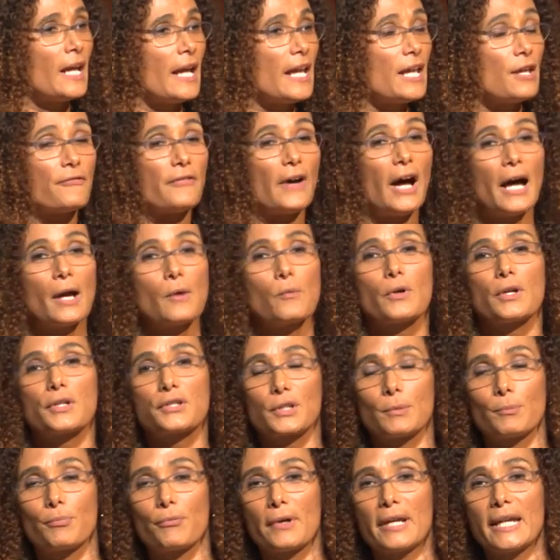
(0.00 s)
if I were
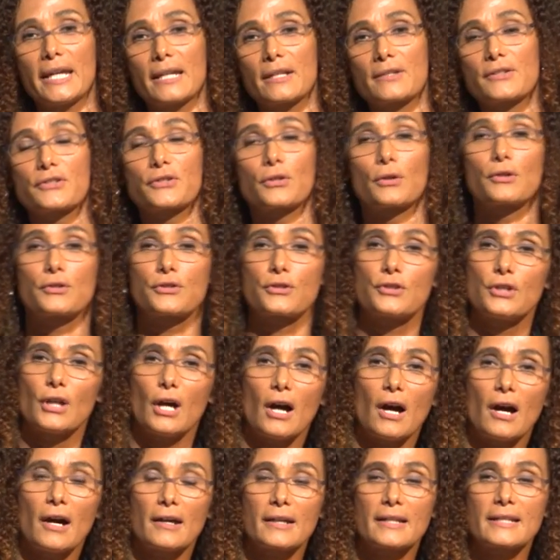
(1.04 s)
to bring search
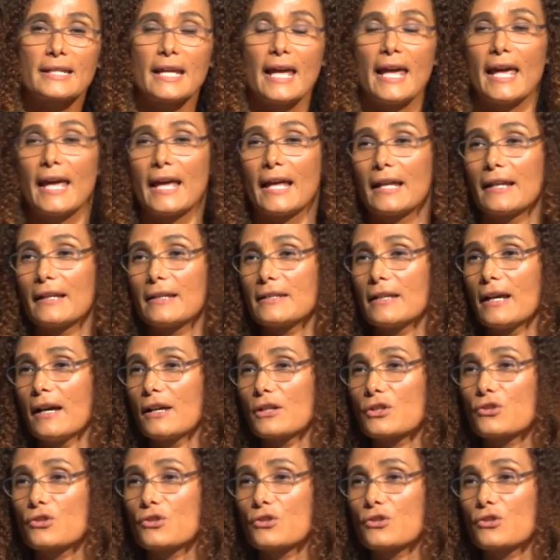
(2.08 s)
dogs and